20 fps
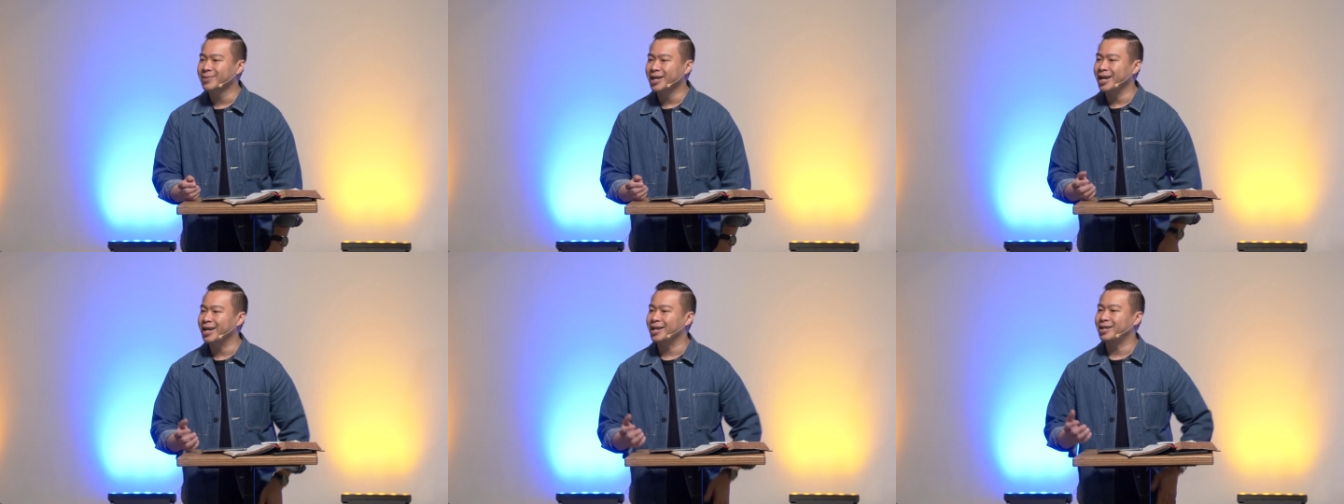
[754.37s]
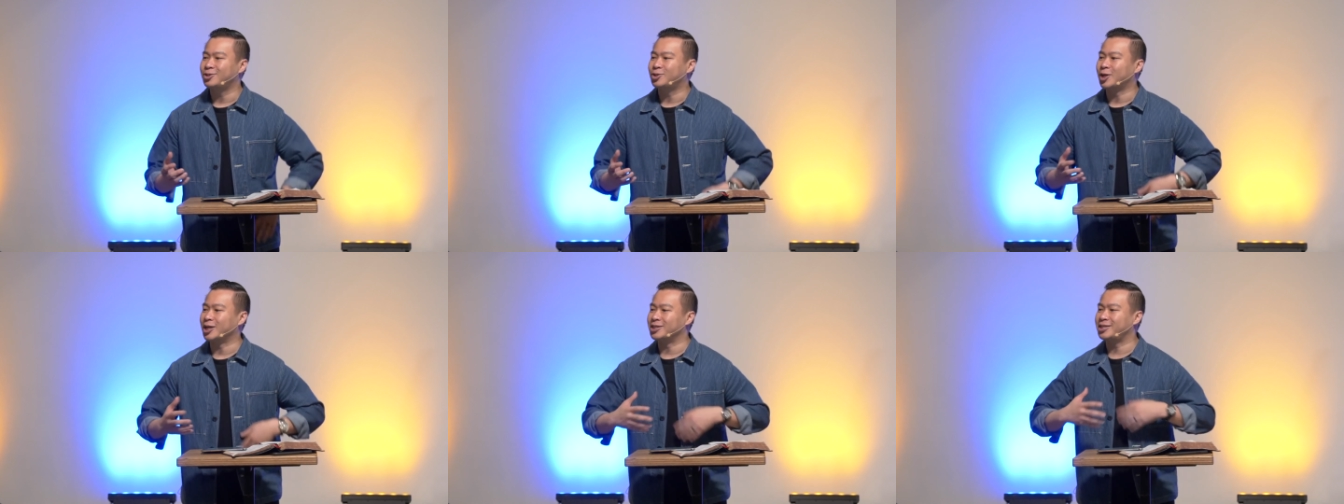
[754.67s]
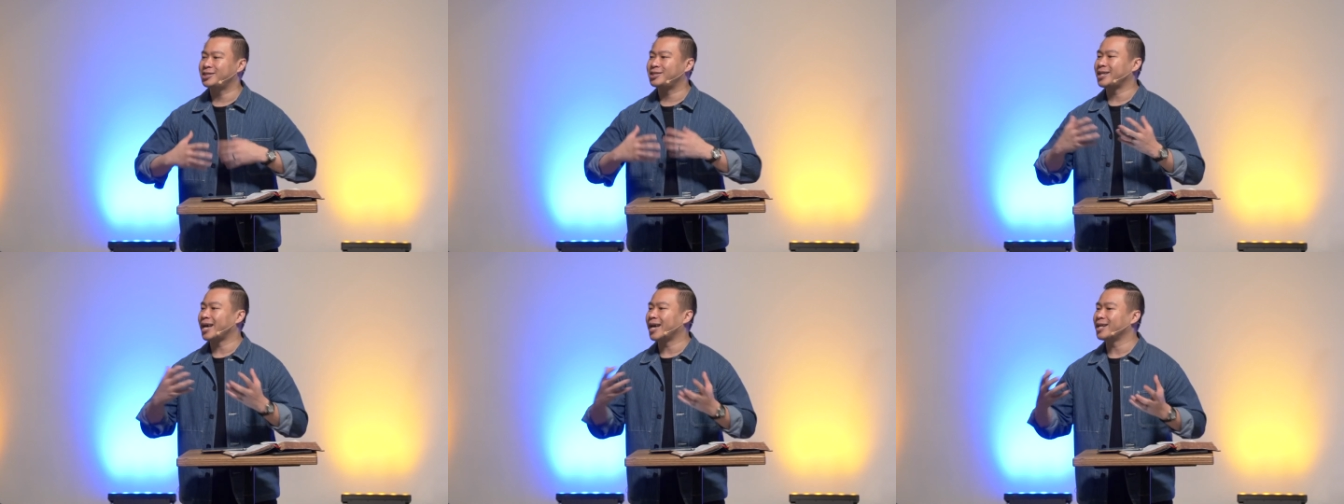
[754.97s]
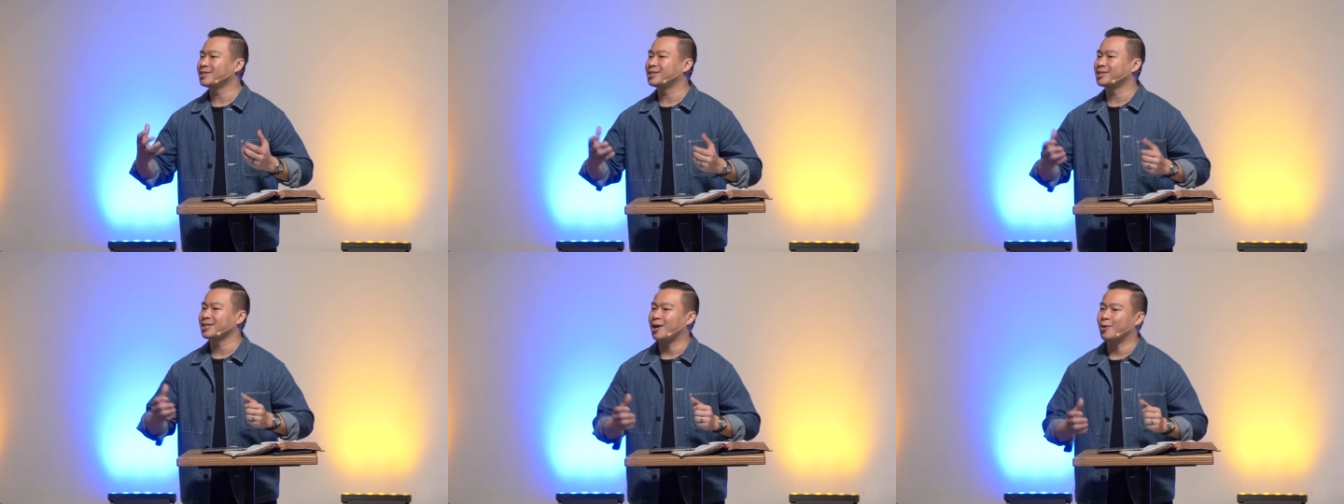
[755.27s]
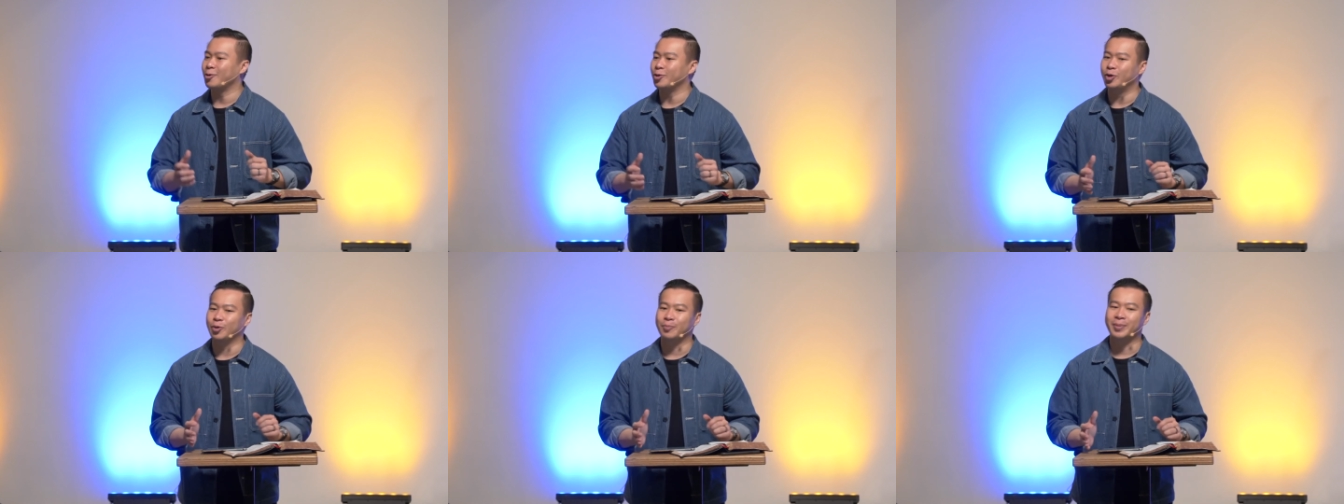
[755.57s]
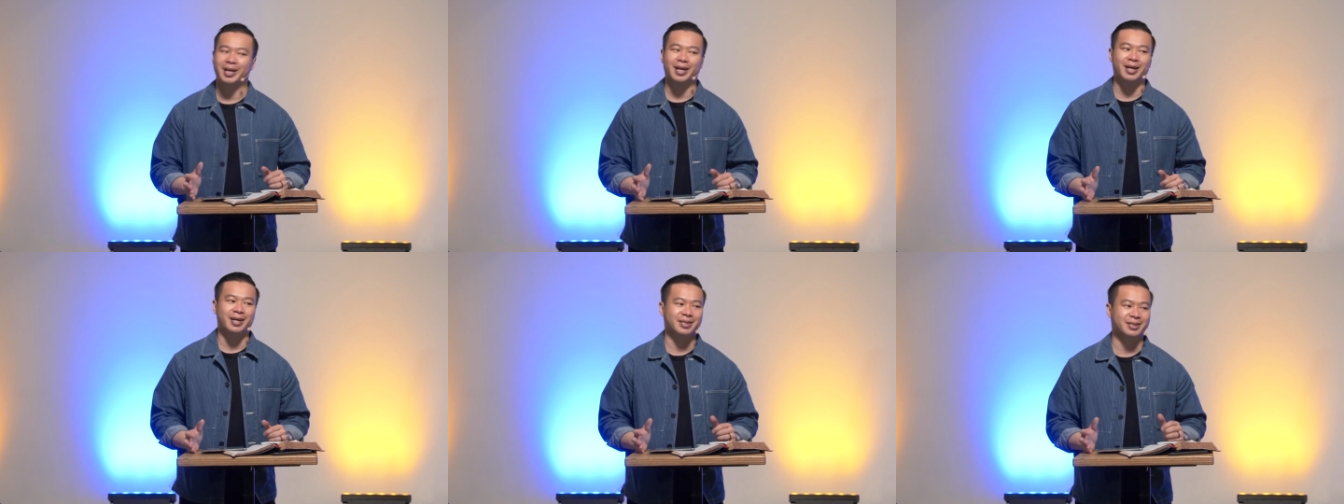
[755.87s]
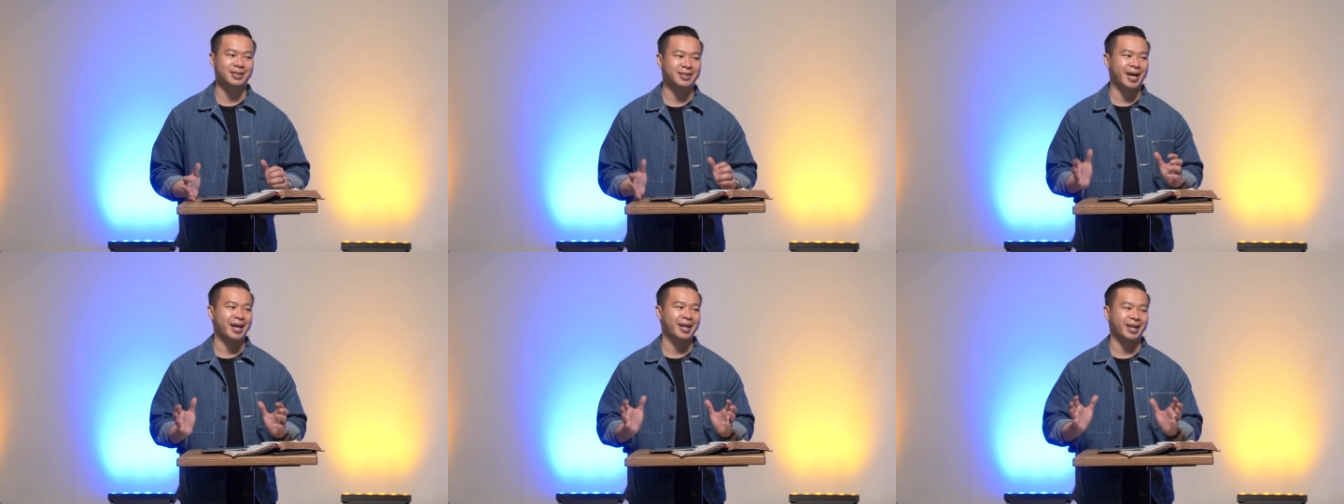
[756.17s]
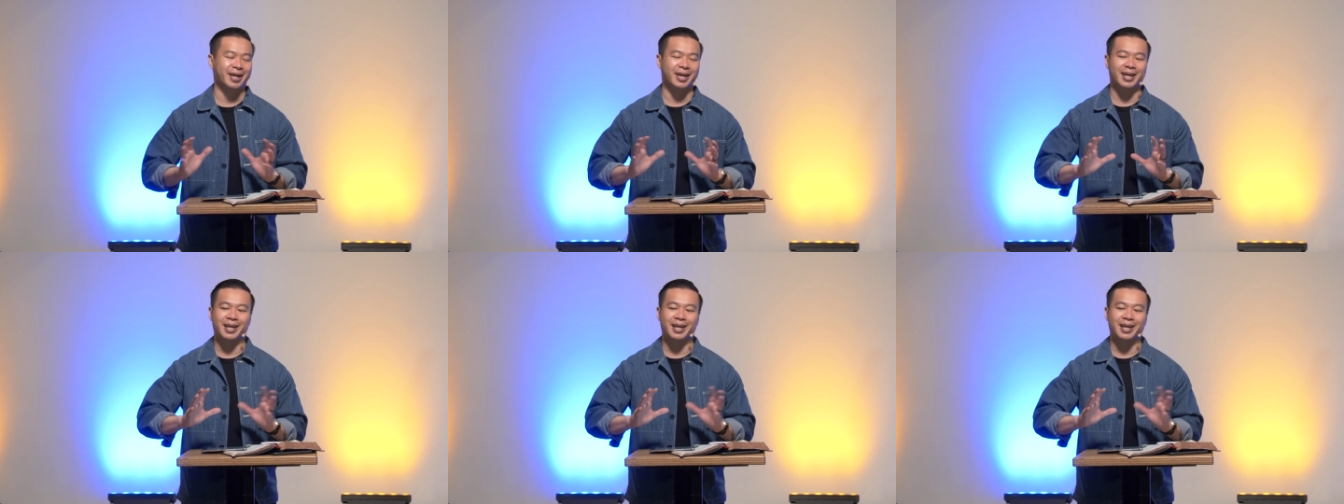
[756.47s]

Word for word: It transcends our human understanding.